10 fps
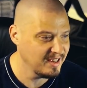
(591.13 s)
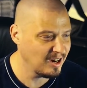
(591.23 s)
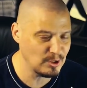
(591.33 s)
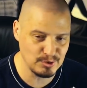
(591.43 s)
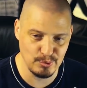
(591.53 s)

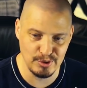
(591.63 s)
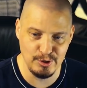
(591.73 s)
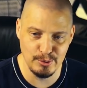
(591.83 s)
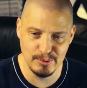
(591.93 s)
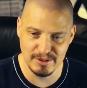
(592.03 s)
Also, the
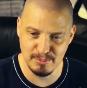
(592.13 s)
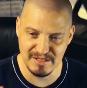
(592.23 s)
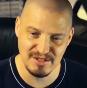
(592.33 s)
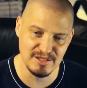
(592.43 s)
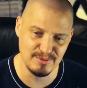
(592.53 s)
hue has been
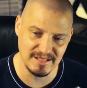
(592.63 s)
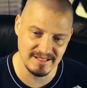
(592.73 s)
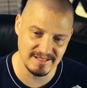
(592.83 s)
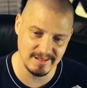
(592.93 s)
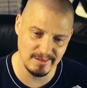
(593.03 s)
shifted.
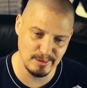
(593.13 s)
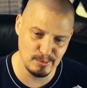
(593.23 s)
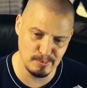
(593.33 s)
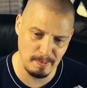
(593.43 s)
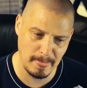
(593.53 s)
It's a
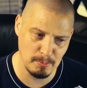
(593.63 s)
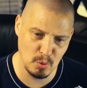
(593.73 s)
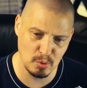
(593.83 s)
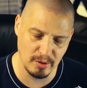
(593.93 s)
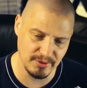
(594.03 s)
little
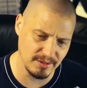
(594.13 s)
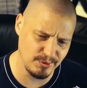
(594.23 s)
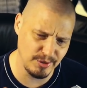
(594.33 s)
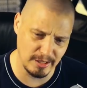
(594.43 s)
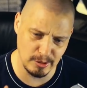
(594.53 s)
more on the
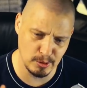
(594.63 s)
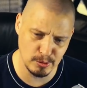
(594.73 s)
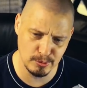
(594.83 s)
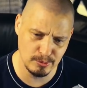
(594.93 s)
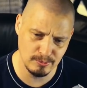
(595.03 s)

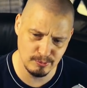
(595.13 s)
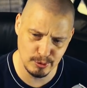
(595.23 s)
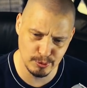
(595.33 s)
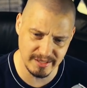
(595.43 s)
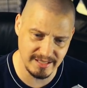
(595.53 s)

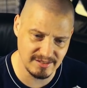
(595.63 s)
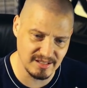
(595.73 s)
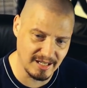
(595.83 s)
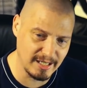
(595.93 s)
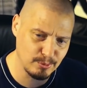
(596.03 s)
yellow-green
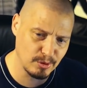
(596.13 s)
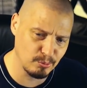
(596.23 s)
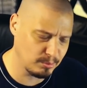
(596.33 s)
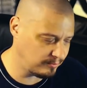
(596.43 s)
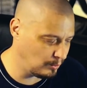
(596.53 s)
side, where
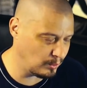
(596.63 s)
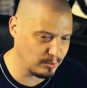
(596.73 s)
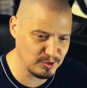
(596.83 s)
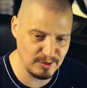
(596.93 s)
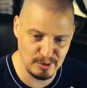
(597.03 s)
before
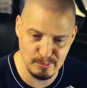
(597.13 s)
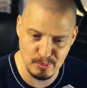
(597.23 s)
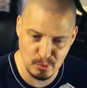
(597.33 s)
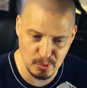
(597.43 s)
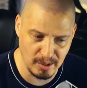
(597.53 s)
it was a little
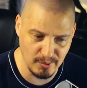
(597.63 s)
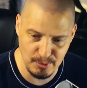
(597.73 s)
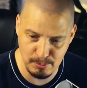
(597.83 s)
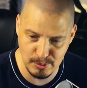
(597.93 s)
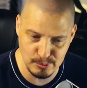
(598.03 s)
more on
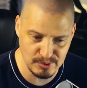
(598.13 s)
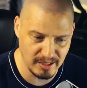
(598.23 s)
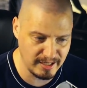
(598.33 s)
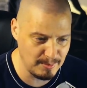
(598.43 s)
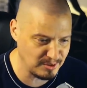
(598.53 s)
the blue
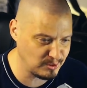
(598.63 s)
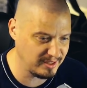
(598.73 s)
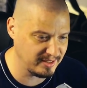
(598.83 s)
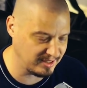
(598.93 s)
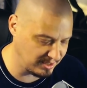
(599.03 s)
side. I'm actually
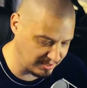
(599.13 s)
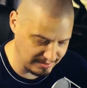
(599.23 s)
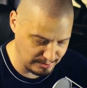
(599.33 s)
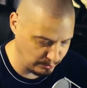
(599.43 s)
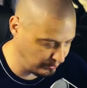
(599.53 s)
going to
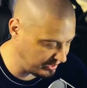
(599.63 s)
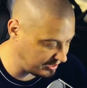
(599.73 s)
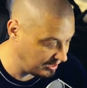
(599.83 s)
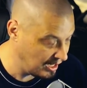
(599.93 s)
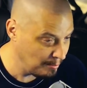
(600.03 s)
undo
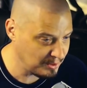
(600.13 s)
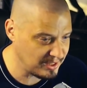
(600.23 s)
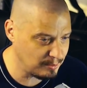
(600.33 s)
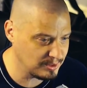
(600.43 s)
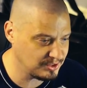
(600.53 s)
that, but
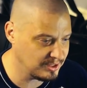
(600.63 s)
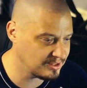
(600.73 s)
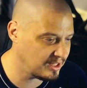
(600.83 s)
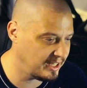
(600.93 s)
that was just